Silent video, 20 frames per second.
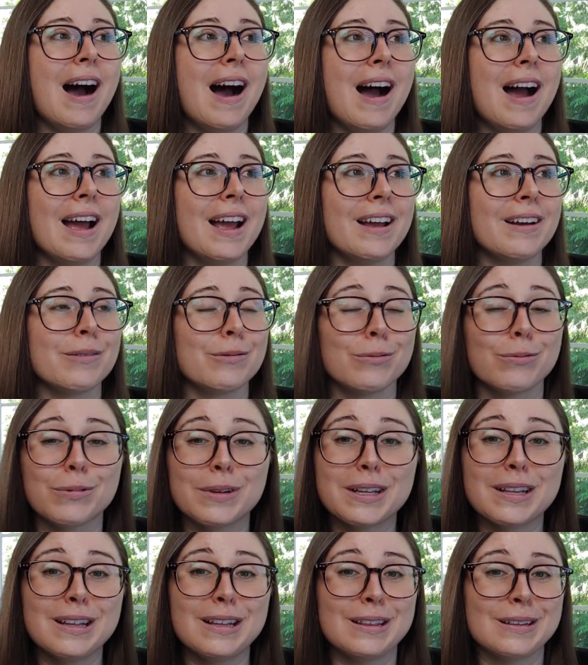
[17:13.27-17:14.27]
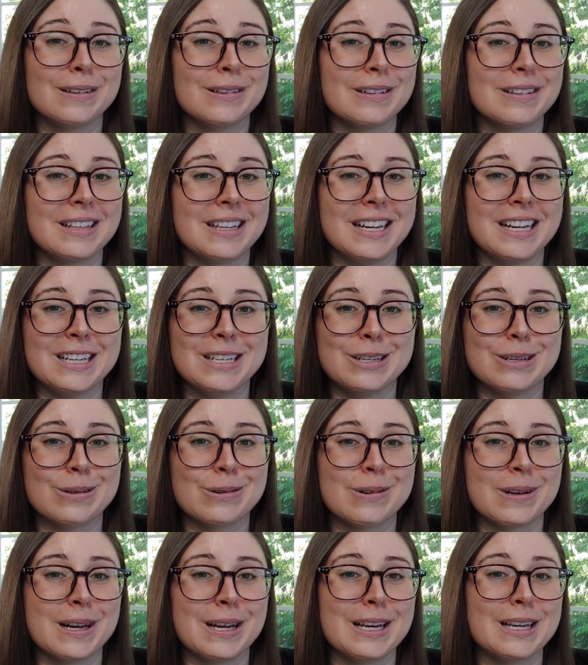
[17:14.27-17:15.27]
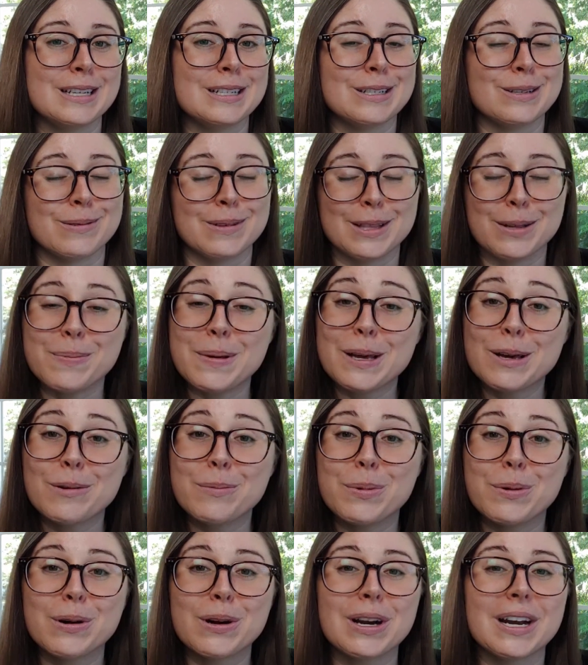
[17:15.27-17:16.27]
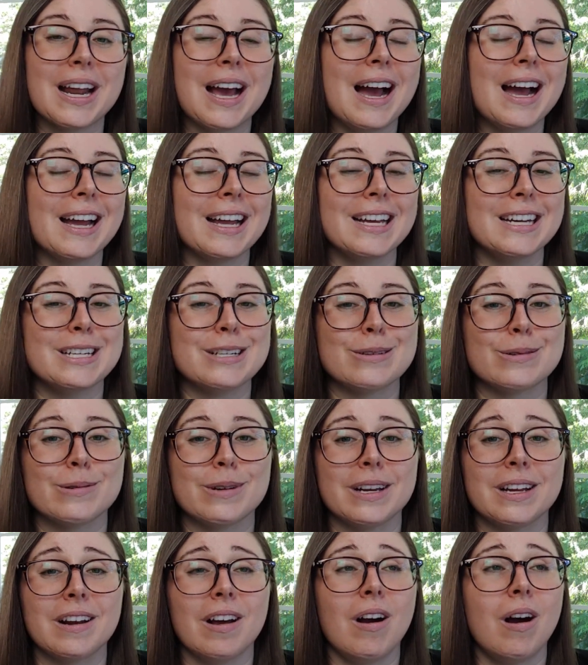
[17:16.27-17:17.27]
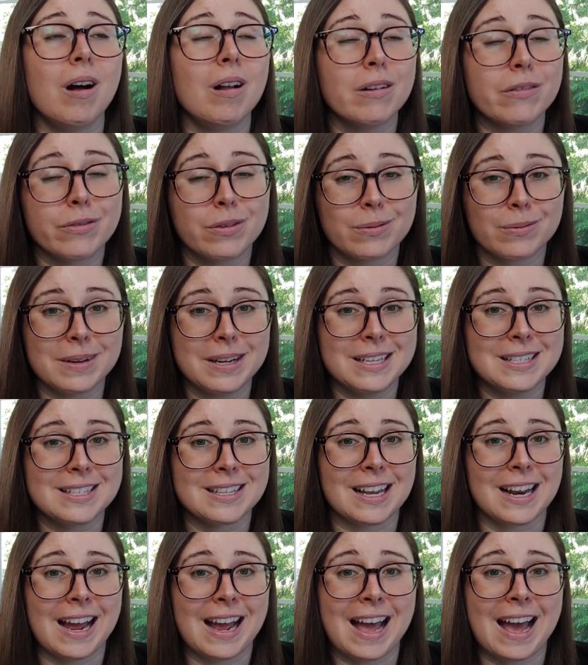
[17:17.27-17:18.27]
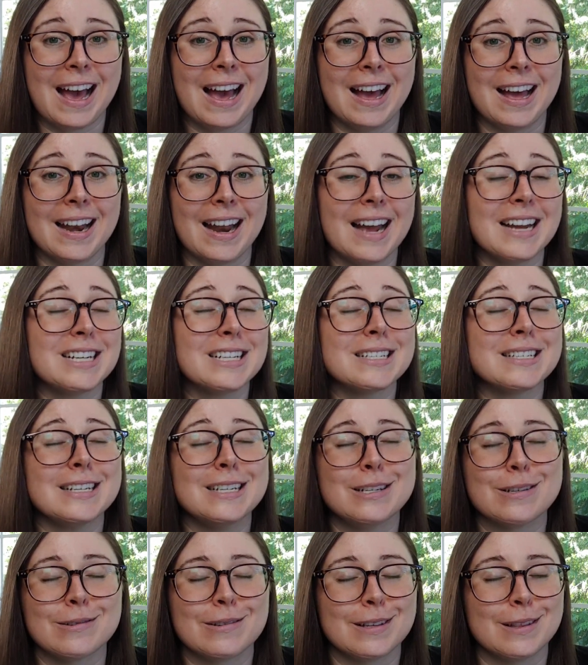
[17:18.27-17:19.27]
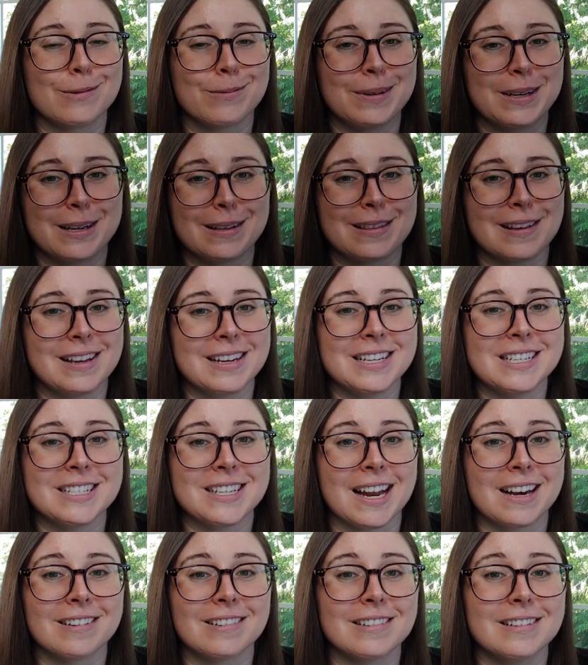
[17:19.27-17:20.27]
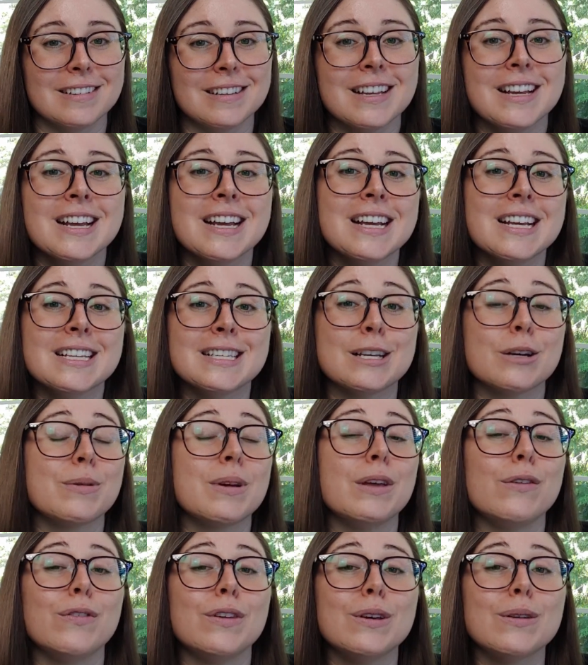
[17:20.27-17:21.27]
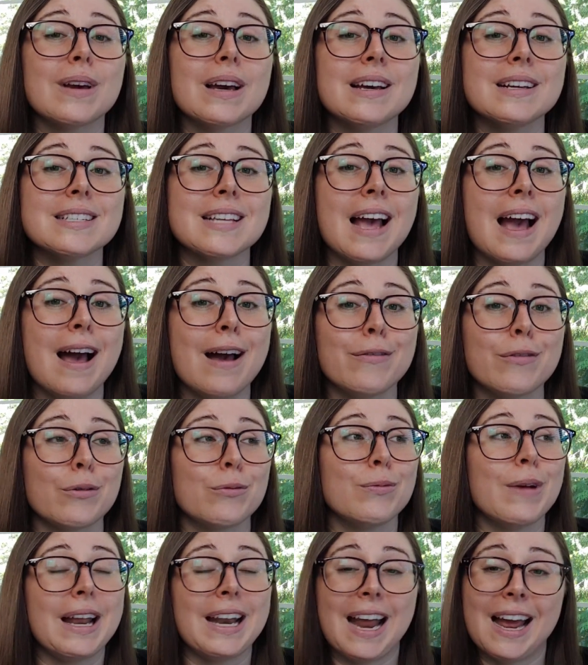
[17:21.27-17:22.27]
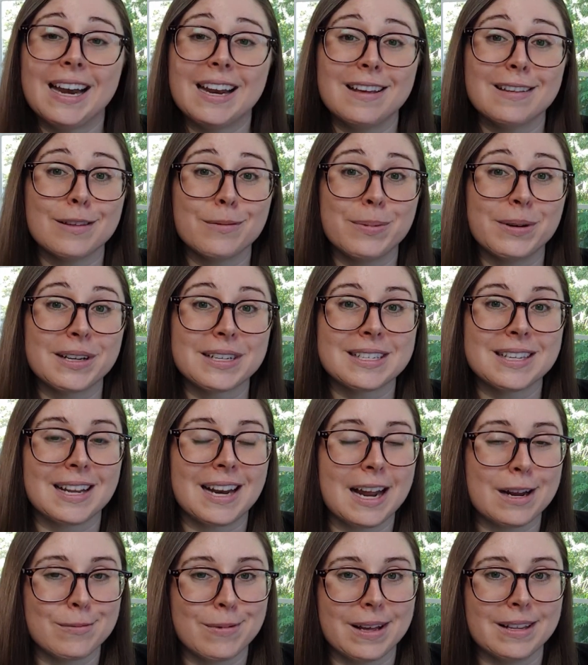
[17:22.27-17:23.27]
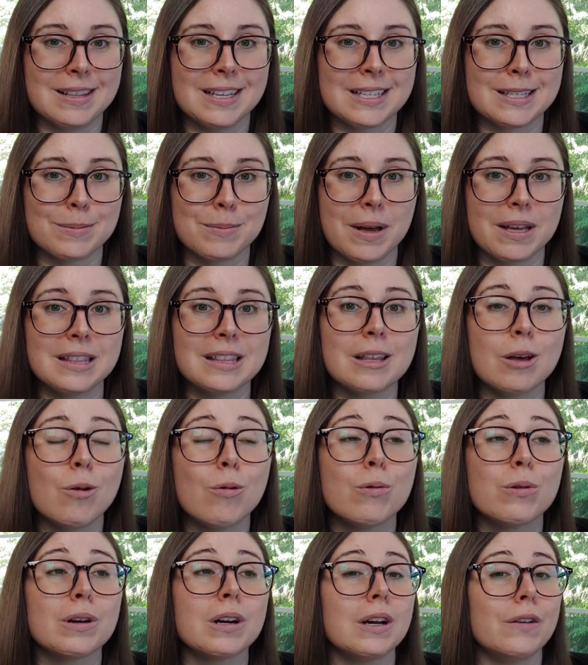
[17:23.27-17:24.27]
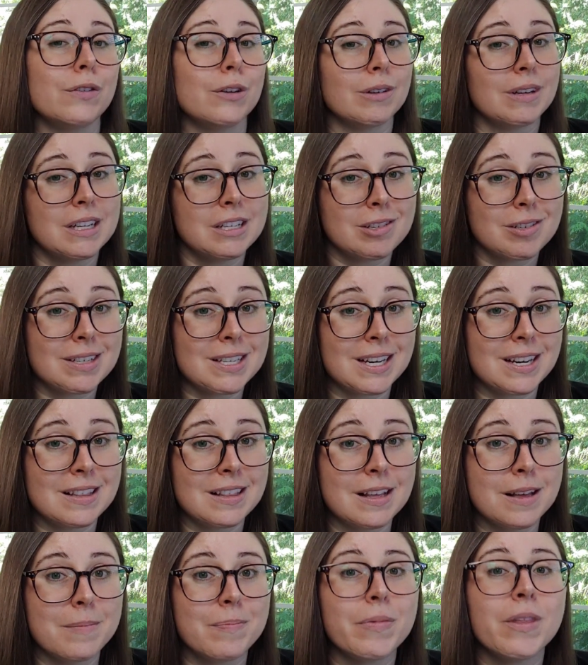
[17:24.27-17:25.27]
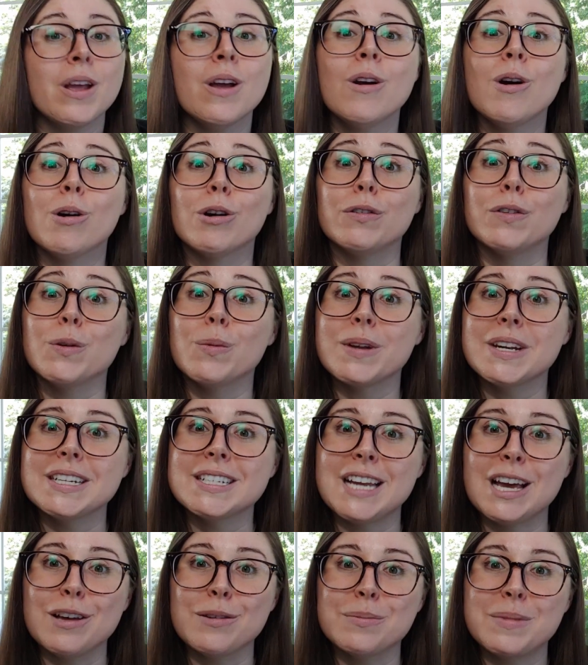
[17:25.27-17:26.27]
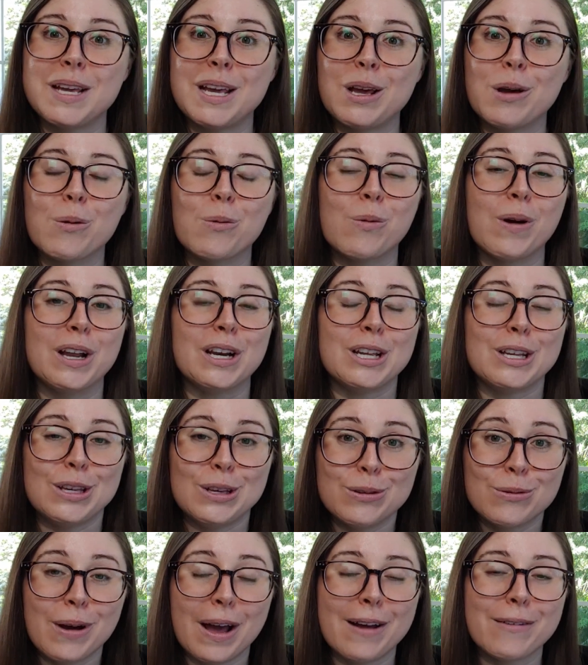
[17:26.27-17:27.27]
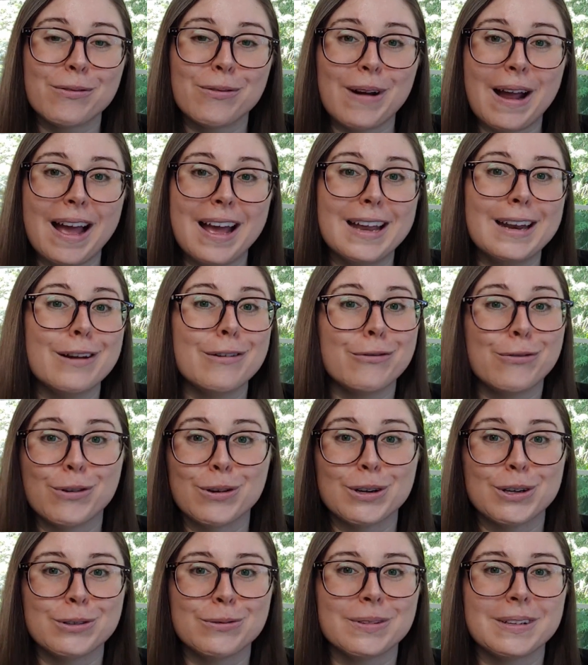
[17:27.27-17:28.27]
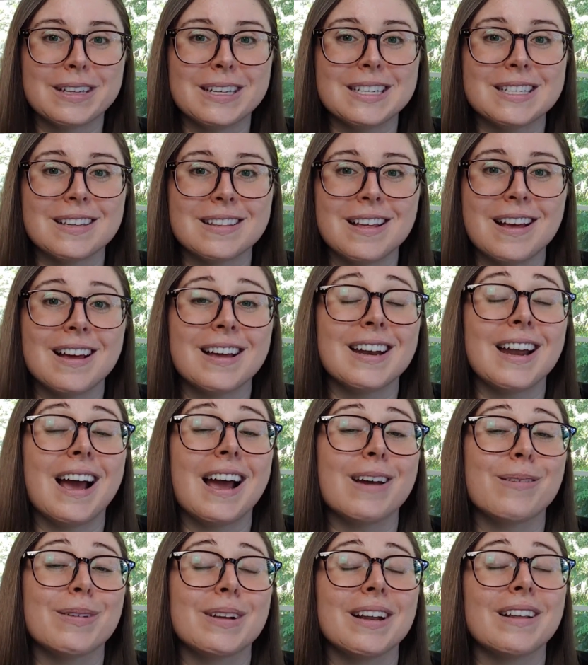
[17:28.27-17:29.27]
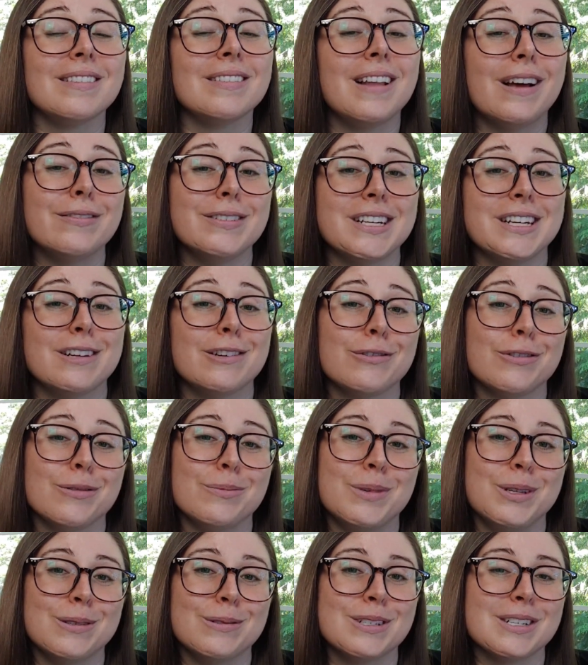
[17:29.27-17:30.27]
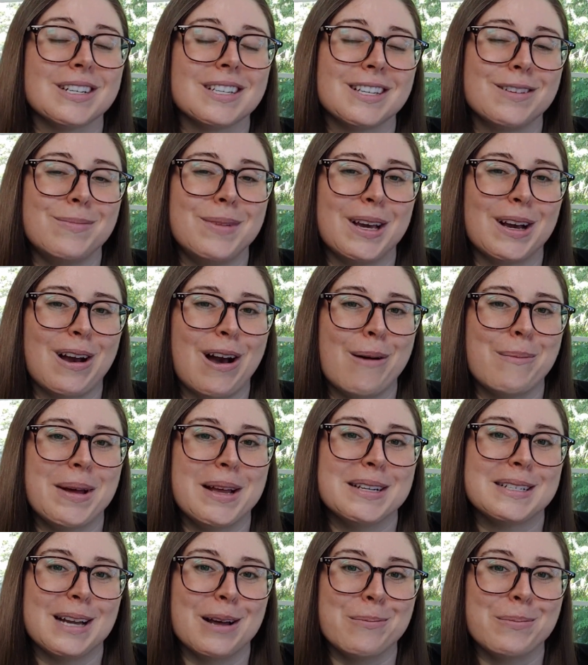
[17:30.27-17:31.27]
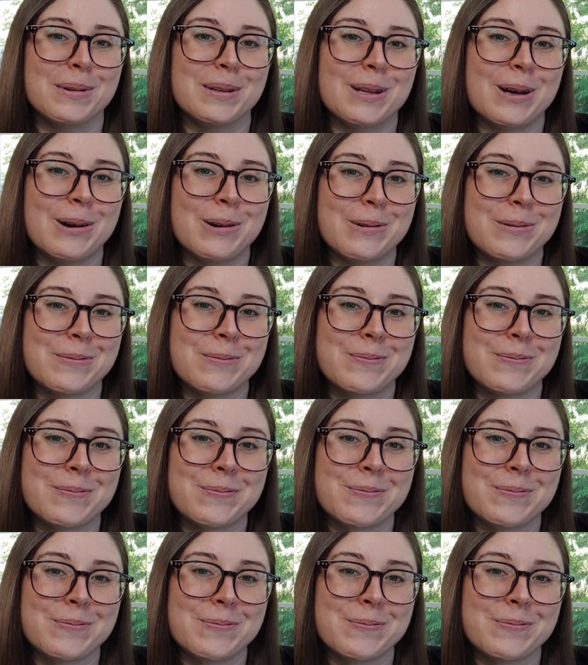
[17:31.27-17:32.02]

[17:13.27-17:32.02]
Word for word: I really thoroughly enjoyed doing the bingo board. I enjoyed all of the reads that I had. I just enjoyed the readathon in general. So if you guys have read any of the books that I read this month, or if you're interested in them, or if you want to tell me what you have read for New Releaseathon, I would love to hear from you. Just leave me a comment down below.